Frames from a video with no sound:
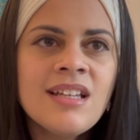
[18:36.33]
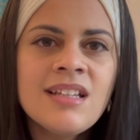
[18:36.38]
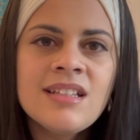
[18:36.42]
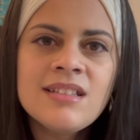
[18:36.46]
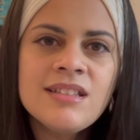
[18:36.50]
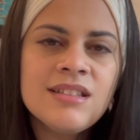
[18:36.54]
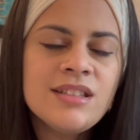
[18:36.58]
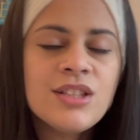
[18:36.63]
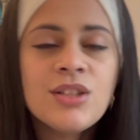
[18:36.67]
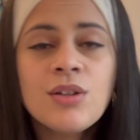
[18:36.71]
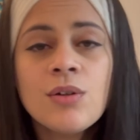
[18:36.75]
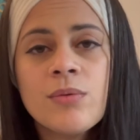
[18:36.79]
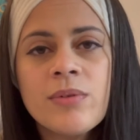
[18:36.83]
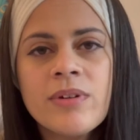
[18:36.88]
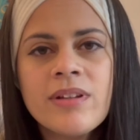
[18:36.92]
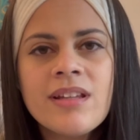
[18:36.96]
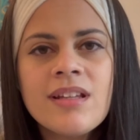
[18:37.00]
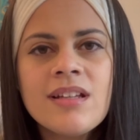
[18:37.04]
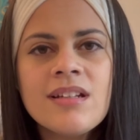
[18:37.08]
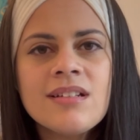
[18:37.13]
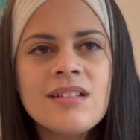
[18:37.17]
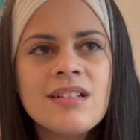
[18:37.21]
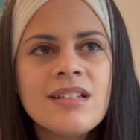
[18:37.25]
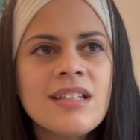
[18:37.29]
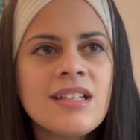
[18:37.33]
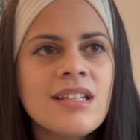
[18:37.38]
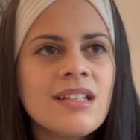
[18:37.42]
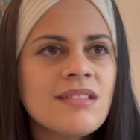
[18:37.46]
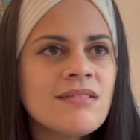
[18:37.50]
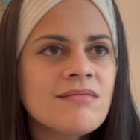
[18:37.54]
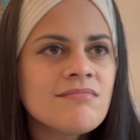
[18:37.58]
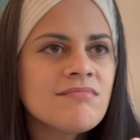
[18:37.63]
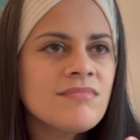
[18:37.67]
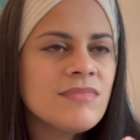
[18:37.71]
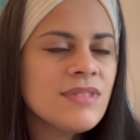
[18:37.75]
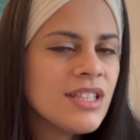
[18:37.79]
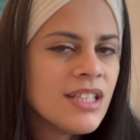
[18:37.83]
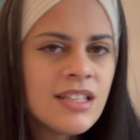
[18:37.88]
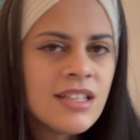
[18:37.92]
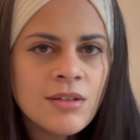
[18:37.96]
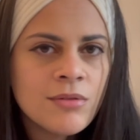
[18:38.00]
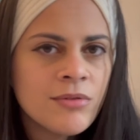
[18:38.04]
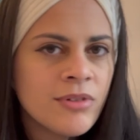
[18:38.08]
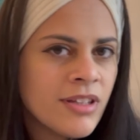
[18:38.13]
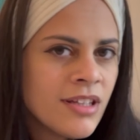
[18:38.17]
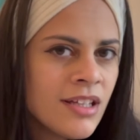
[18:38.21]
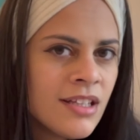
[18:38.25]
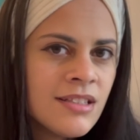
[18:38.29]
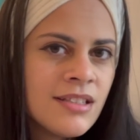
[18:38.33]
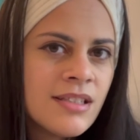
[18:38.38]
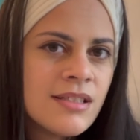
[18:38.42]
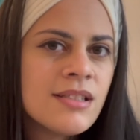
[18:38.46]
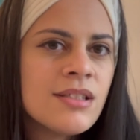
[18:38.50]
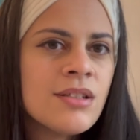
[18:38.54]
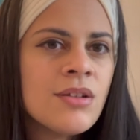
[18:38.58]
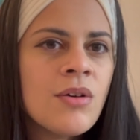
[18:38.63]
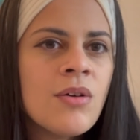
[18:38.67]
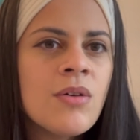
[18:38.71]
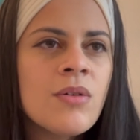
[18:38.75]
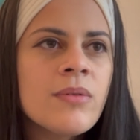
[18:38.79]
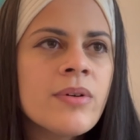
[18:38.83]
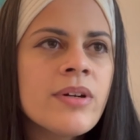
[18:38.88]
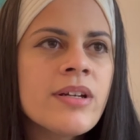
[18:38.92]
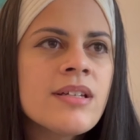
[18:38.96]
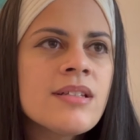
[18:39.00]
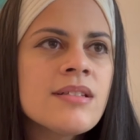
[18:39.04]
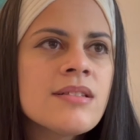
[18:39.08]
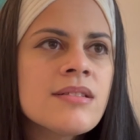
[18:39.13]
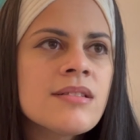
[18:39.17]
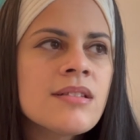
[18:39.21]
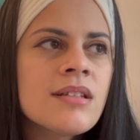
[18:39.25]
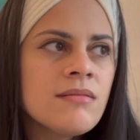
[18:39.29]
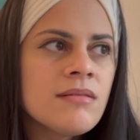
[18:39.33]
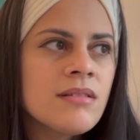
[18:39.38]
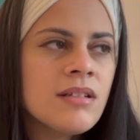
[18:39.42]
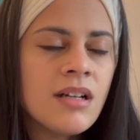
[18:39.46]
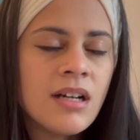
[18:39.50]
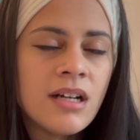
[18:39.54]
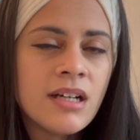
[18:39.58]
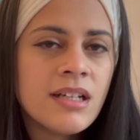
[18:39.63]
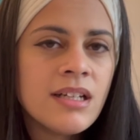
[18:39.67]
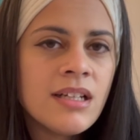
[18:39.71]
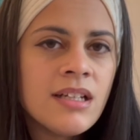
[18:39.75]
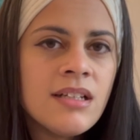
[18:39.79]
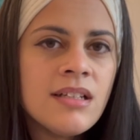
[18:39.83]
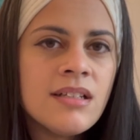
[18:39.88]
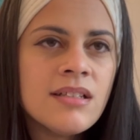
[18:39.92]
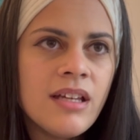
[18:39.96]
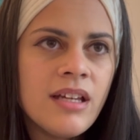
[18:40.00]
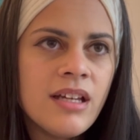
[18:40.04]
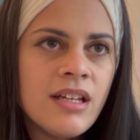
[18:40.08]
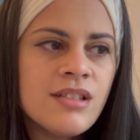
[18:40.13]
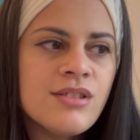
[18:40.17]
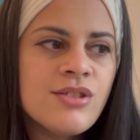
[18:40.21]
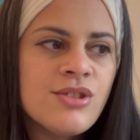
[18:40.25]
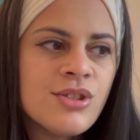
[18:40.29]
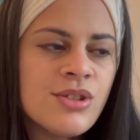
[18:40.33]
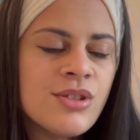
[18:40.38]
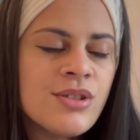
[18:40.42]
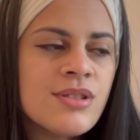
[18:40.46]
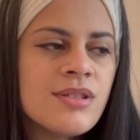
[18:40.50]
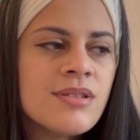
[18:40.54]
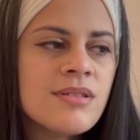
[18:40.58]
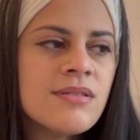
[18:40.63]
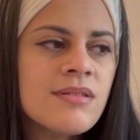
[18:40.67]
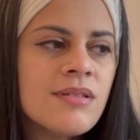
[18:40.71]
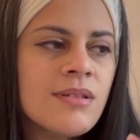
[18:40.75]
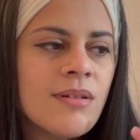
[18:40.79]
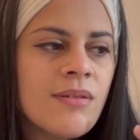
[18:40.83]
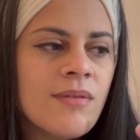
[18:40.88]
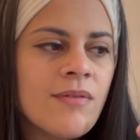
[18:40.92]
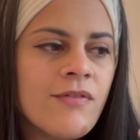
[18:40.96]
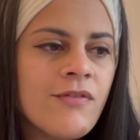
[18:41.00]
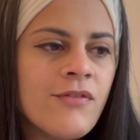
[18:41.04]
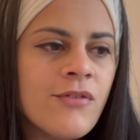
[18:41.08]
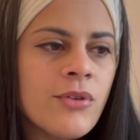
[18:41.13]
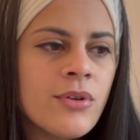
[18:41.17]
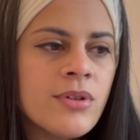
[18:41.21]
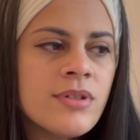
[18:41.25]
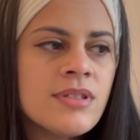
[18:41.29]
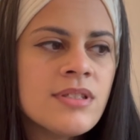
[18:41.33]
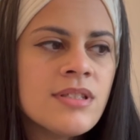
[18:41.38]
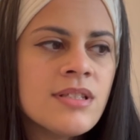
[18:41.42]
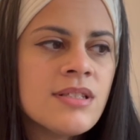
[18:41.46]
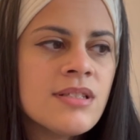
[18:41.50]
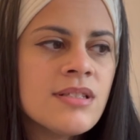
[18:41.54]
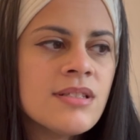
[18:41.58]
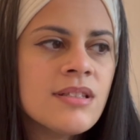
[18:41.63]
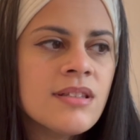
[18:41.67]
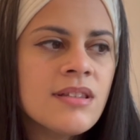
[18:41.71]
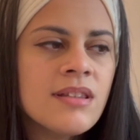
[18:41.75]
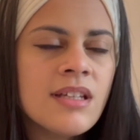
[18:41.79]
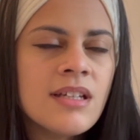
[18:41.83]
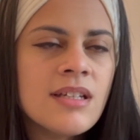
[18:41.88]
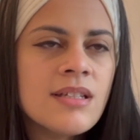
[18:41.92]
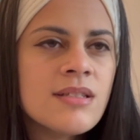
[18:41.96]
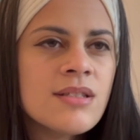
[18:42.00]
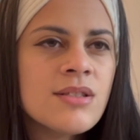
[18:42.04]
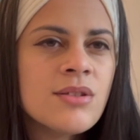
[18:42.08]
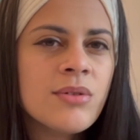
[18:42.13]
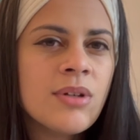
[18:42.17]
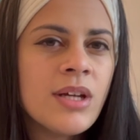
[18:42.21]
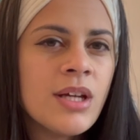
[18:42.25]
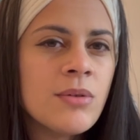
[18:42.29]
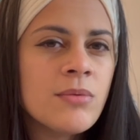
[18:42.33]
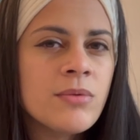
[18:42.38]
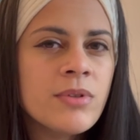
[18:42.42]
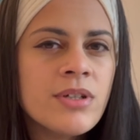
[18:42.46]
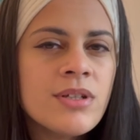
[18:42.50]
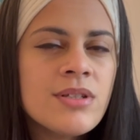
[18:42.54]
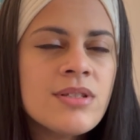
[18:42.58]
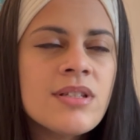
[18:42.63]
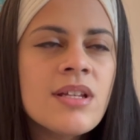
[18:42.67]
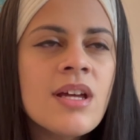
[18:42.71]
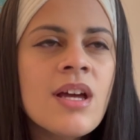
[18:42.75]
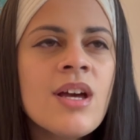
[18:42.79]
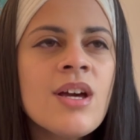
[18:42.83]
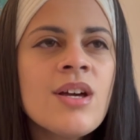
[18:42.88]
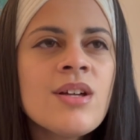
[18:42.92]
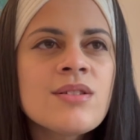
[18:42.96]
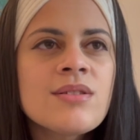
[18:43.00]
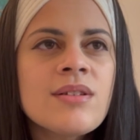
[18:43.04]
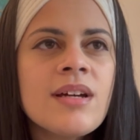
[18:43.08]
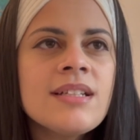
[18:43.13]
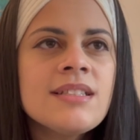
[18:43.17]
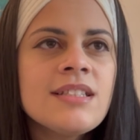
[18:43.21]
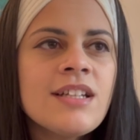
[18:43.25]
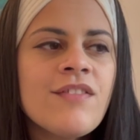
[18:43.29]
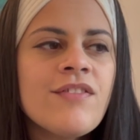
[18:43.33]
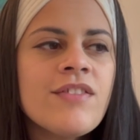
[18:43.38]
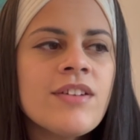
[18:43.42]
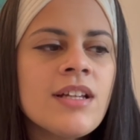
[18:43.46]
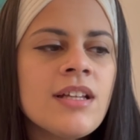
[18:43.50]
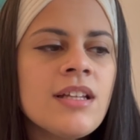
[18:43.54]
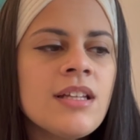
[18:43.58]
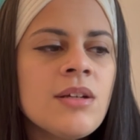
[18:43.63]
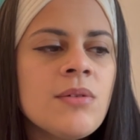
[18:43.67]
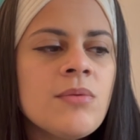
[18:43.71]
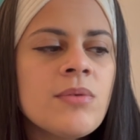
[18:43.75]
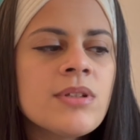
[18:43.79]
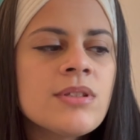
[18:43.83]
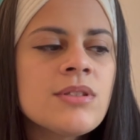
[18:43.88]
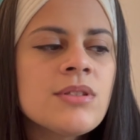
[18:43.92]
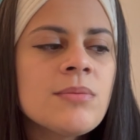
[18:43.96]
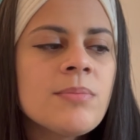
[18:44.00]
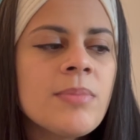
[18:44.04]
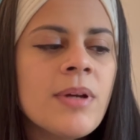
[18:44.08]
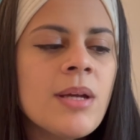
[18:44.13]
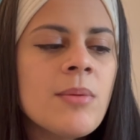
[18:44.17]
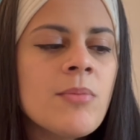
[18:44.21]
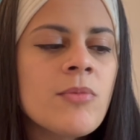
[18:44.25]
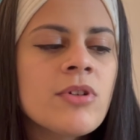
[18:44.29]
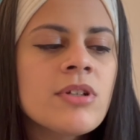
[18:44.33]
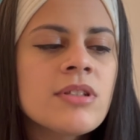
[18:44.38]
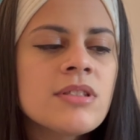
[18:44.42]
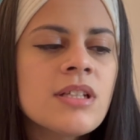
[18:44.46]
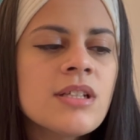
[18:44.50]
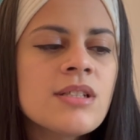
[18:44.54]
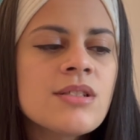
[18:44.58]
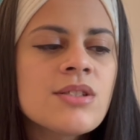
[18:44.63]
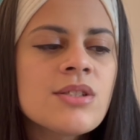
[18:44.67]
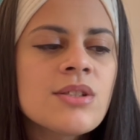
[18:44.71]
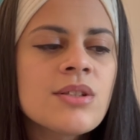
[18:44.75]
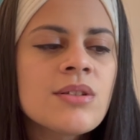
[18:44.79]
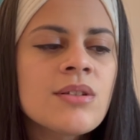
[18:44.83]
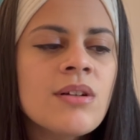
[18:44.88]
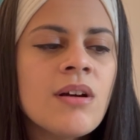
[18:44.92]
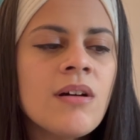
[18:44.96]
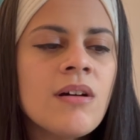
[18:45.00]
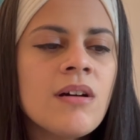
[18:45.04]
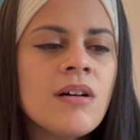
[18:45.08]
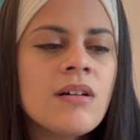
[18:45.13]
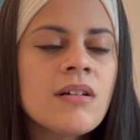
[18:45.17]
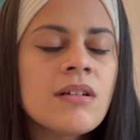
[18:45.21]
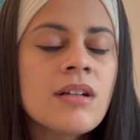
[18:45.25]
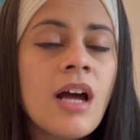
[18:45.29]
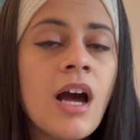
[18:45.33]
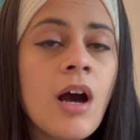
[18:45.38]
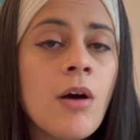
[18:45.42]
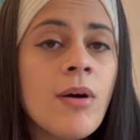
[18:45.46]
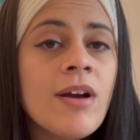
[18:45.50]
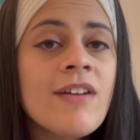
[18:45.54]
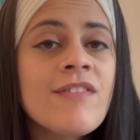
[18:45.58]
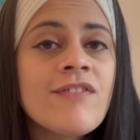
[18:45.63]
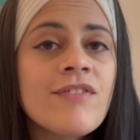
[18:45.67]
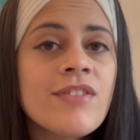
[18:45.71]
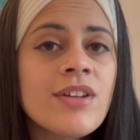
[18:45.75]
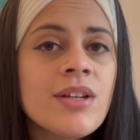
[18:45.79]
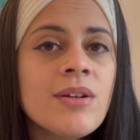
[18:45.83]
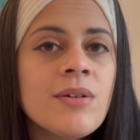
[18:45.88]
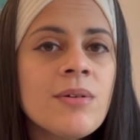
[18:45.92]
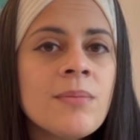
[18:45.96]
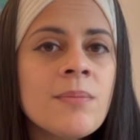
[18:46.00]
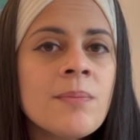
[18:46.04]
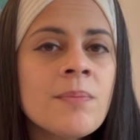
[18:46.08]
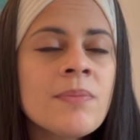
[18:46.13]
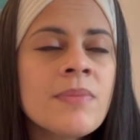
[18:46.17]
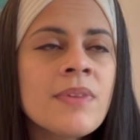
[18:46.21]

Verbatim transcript: deal with it. Like dealing with it doesn't always cut it, it just forces things to get worse. So I definitely want to pay more attention on how I feel